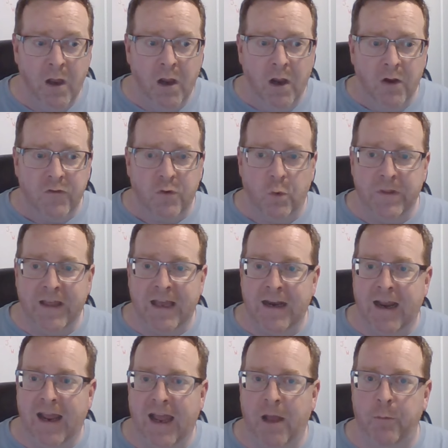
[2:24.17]
So when that
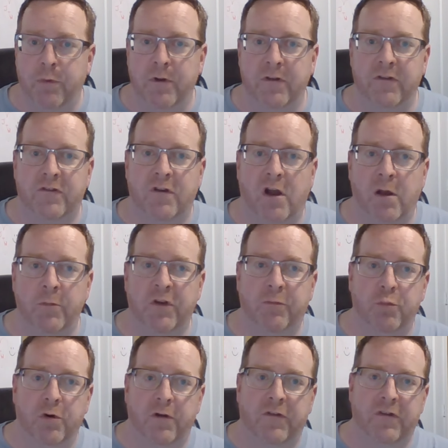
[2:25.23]
happens, Thomas
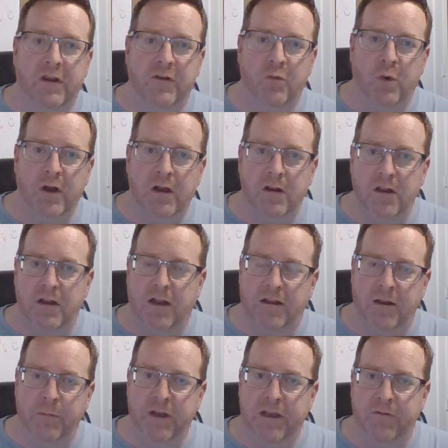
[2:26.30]
Brooks says, well,
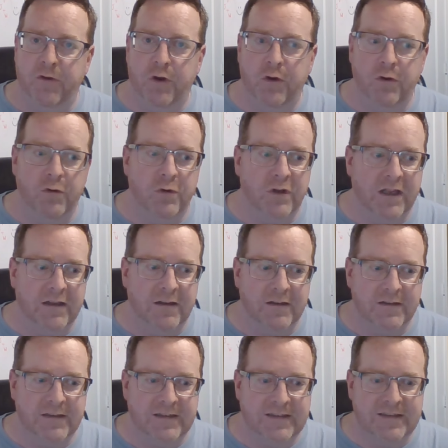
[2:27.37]
let me give you
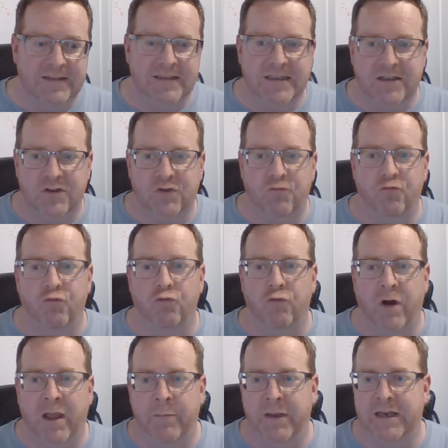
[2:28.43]
six
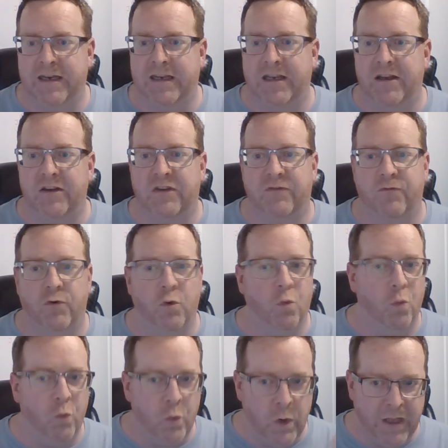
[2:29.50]
remedies for
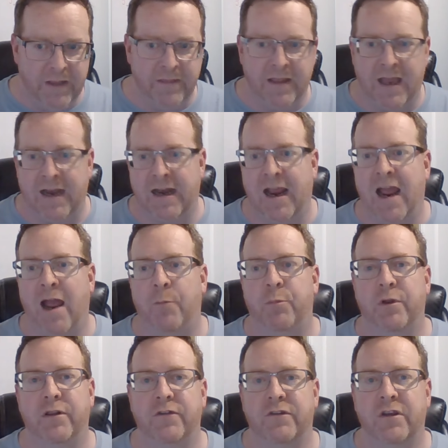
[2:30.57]
when that
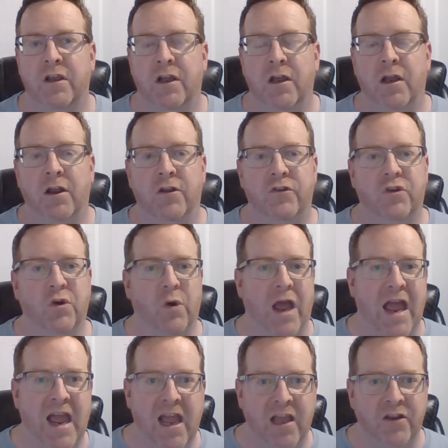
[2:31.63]
happens. So
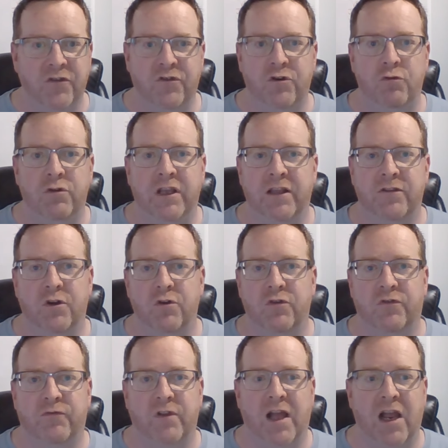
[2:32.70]
as you get
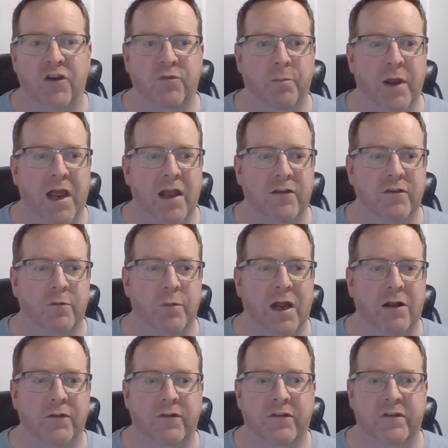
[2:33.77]
those flashbacks
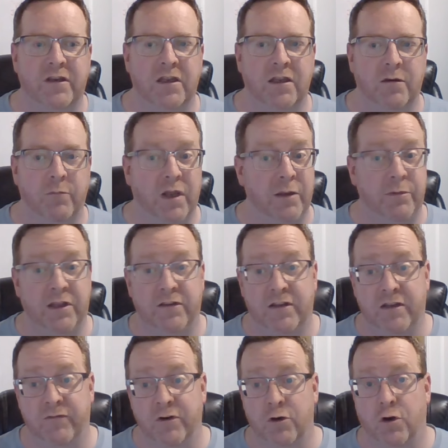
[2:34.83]
about sin, maybe it's
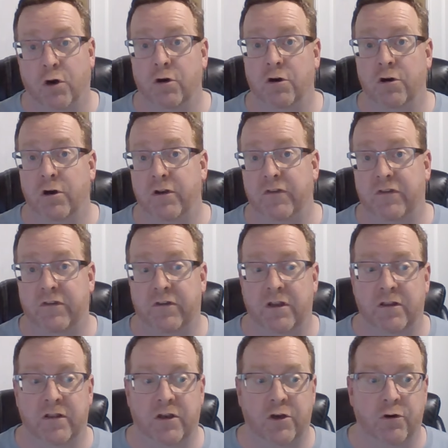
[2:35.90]
even current
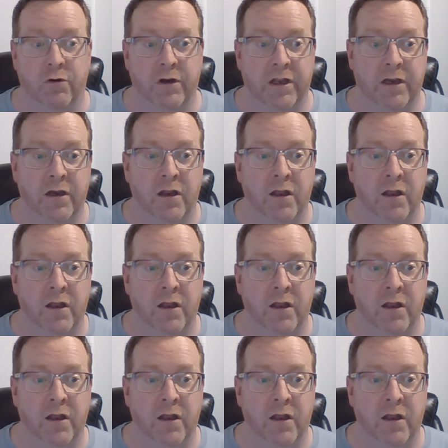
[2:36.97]
sin that you're in,